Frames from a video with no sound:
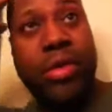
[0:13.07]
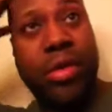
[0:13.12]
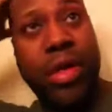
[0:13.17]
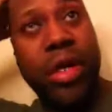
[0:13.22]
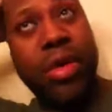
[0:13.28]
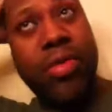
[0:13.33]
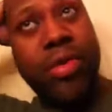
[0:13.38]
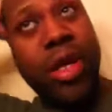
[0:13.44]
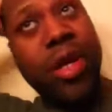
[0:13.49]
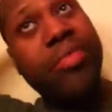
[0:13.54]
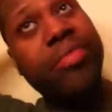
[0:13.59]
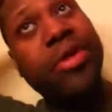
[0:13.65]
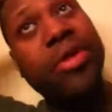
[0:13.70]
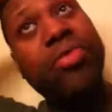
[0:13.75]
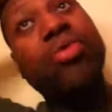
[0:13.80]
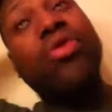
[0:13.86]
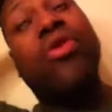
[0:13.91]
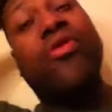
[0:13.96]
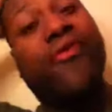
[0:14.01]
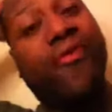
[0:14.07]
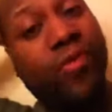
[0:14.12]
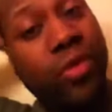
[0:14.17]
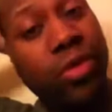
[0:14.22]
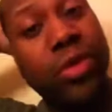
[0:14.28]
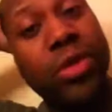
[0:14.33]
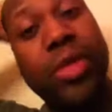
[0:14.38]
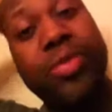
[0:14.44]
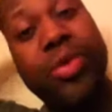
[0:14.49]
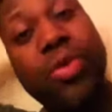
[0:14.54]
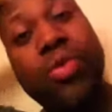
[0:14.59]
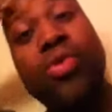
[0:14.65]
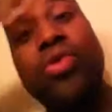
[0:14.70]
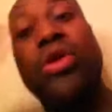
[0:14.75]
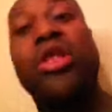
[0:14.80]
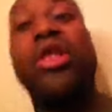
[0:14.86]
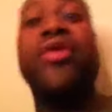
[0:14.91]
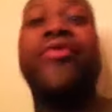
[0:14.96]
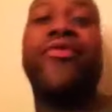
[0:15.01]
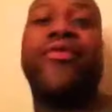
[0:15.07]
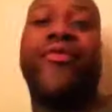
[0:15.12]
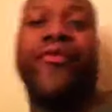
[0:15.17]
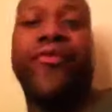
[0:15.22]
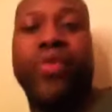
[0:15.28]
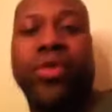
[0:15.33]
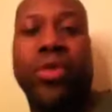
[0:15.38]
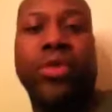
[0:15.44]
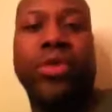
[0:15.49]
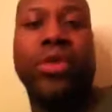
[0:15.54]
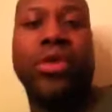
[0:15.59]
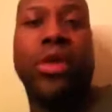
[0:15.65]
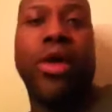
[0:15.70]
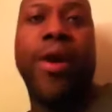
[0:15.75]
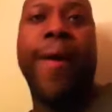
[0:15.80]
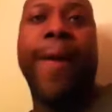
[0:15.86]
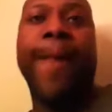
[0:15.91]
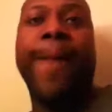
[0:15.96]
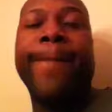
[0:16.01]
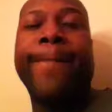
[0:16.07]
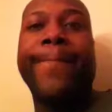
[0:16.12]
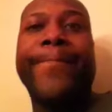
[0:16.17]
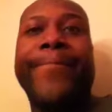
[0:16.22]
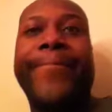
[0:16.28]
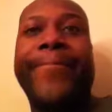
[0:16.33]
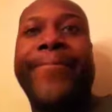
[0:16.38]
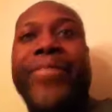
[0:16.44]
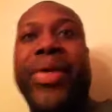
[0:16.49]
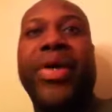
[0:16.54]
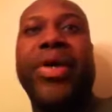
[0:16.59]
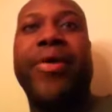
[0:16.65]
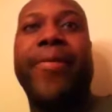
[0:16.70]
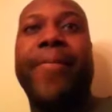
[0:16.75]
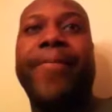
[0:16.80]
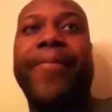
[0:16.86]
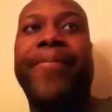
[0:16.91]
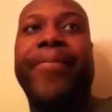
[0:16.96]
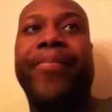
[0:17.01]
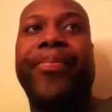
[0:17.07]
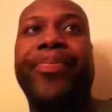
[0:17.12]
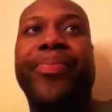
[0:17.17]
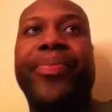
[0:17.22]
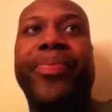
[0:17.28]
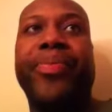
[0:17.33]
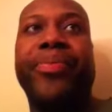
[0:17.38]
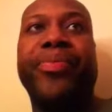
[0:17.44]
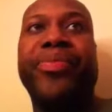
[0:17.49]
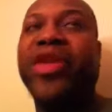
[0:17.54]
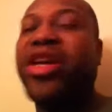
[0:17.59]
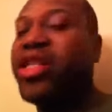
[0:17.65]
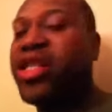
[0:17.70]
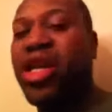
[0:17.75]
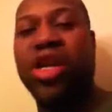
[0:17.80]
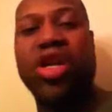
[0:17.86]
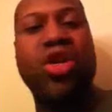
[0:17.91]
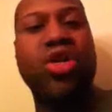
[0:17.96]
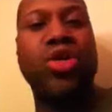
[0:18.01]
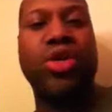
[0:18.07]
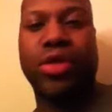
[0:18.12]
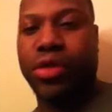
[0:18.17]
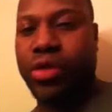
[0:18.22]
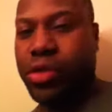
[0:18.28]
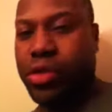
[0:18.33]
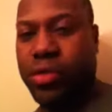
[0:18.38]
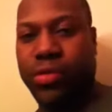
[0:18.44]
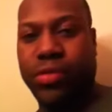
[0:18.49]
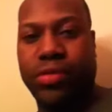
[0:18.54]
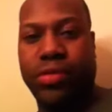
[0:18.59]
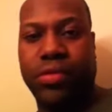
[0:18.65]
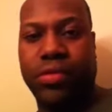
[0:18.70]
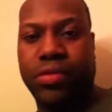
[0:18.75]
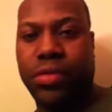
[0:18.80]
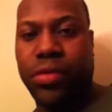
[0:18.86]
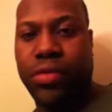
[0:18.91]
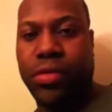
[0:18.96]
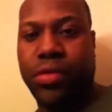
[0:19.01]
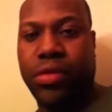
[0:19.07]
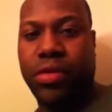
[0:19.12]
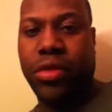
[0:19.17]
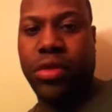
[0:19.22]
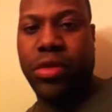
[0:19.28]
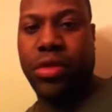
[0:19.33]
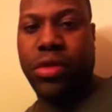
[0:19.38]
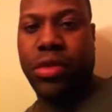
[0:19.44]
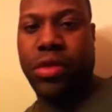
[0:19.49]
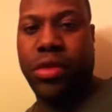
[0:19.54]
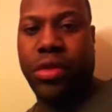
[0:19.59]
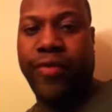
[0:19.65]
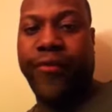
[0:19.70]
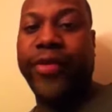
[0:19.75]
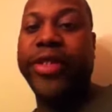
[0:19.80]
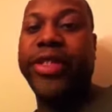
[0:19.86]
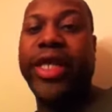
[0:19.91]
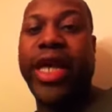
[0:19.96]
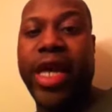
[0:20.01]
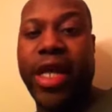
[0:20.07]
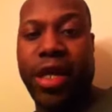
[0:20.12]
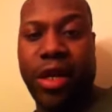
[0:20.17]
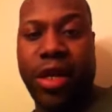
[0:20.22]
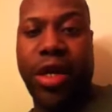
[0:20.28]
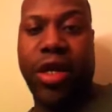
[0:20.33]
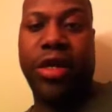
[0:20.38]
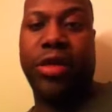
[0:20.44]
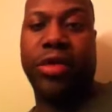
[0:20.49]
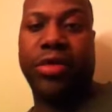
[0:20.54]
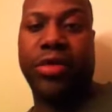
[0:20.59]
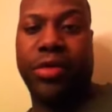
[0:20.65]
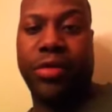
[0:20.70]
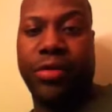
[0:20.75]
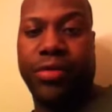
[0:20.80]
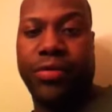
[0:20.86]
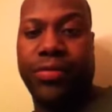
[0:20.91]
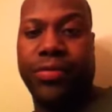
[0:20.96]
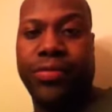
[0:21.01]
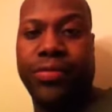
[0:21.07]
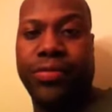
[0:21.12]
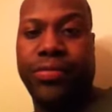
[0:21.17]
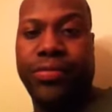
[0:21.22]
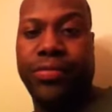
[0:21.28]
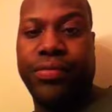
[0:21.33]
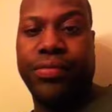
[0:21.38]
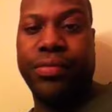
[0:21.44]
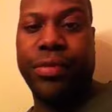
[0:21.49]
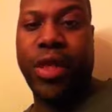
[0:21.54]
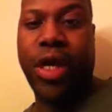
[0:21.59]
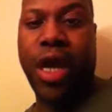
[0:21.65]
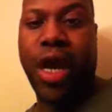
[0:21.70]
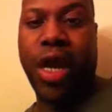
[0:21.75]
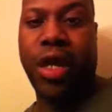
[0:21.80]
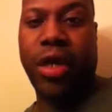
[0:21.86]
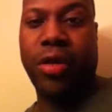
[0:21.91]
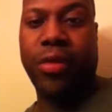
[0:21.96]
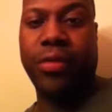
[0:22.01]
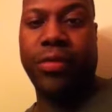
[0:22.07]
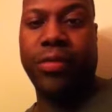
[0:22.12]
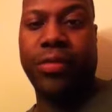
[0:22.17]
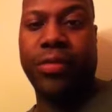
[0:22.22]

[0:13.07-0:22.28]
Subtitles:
Now, when I mean raw foods, I mean raw living foods, but nothing cooked for 10 days. Alright?